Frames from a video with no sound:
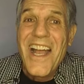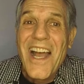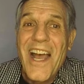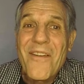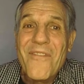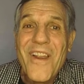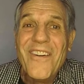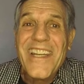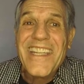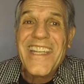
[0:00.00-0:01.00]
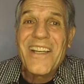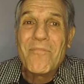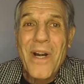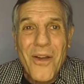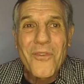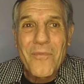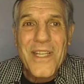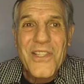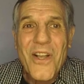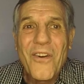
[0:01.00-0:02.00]
I'm very proud of
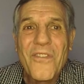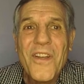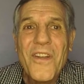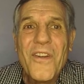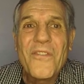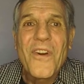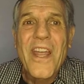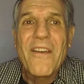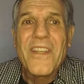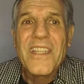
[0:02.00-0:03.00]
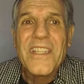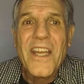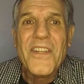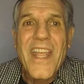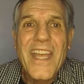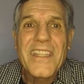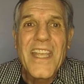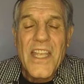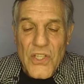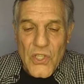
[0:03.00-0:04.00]
myself for having done that.
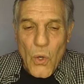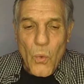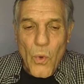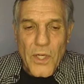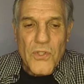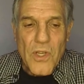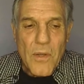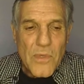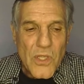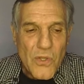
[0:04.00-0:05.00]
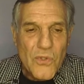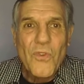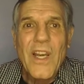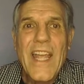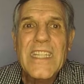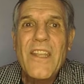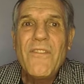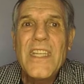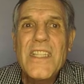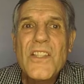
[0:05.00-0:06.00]
So what are some useful
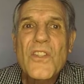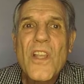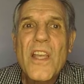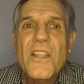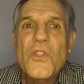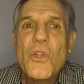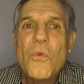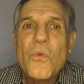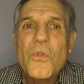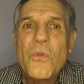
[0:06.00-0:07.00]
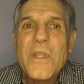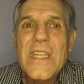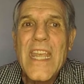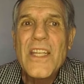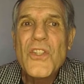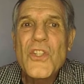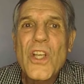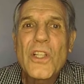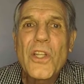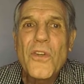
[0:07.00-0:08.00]
activities to engage
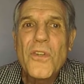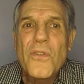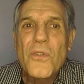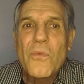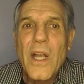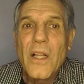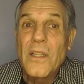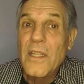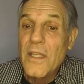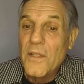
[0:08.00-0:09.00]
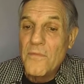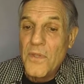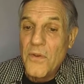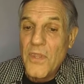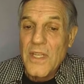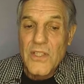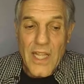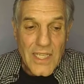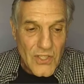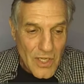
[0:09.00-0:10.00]
learners? Well, there are things
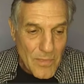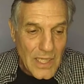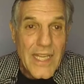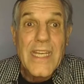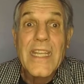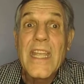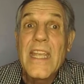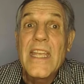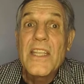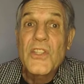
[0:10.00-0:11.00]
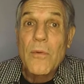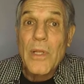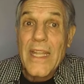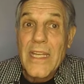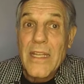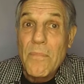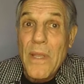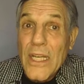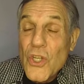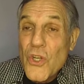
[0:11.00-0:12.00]
like stimulating
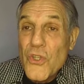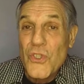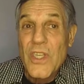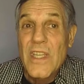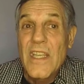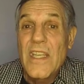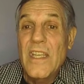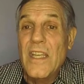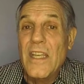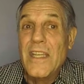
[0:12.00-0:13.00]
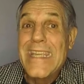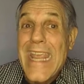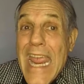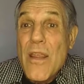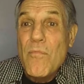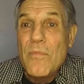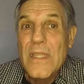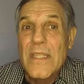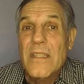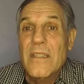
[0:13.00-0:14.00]
pictures,
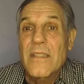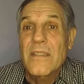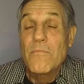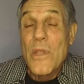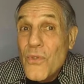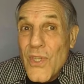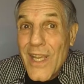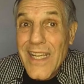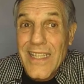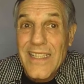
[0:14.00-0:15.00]
games, music,